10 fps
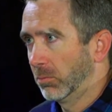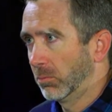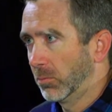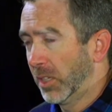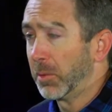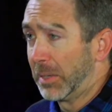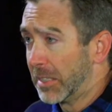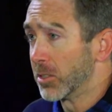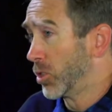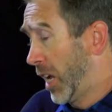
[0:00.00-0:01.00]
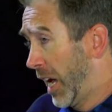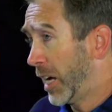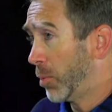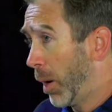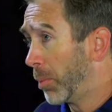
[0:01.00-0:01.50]
Right, that means there's a
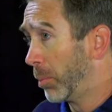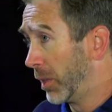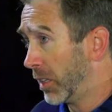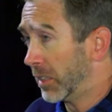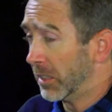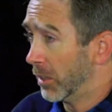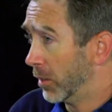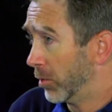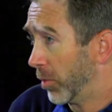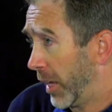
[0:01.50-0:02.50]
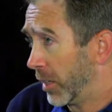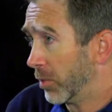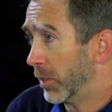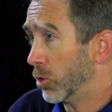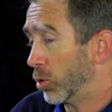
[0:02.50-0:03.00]
higher probability of that
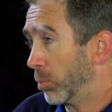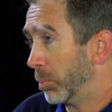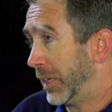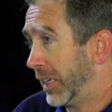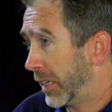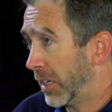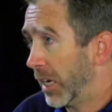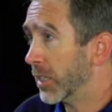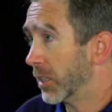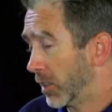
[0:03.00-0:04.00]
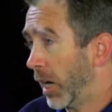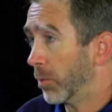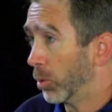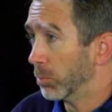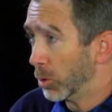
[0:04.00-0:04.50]
individual being in an
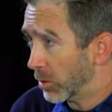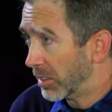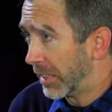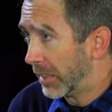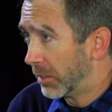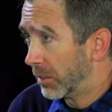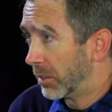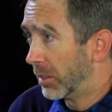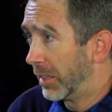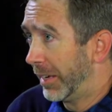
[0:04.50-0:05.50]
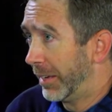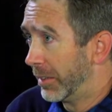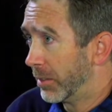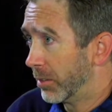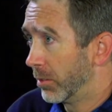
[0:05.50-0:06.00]
undesirable mood state.
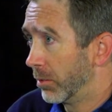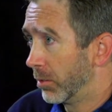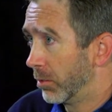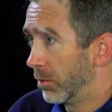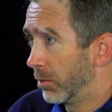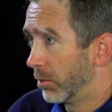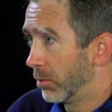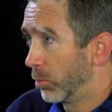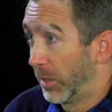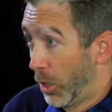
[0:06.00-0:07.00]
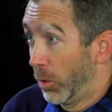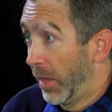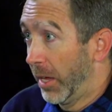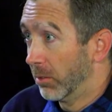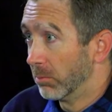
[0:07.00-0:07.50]
And we know
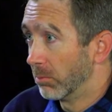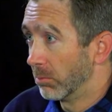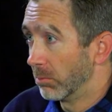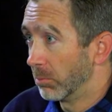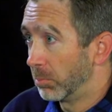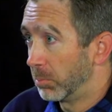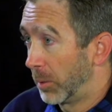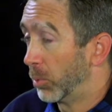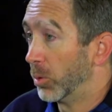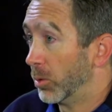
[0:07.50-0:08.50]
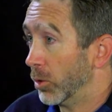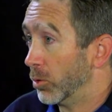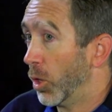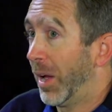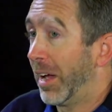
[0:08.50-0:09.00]
that people who
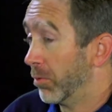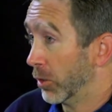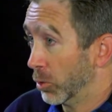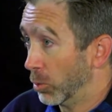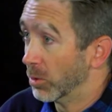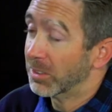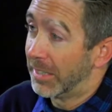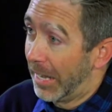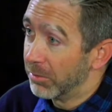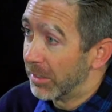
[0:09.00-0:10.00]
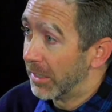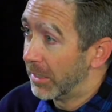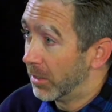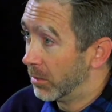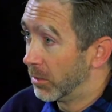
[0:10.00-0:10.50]
don't have the tools to
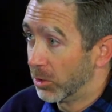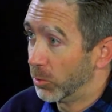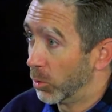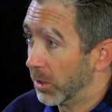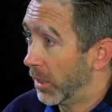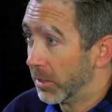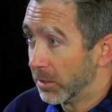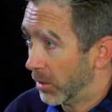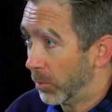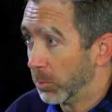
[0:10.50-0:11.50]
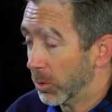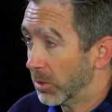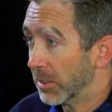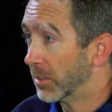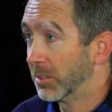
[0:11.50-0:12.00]
navigate dysphoric, undesirable mood
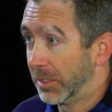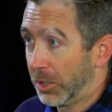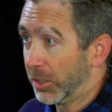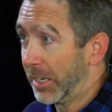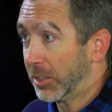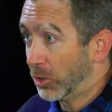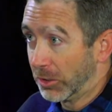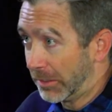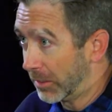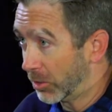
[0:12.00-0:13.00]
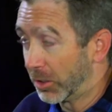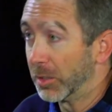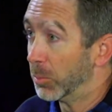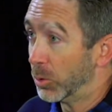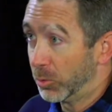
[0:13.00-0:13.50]
states are going to externalize. They're
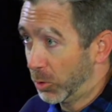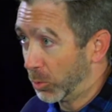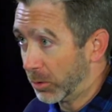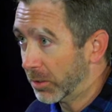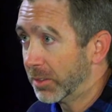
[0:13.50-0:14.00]
going to move toward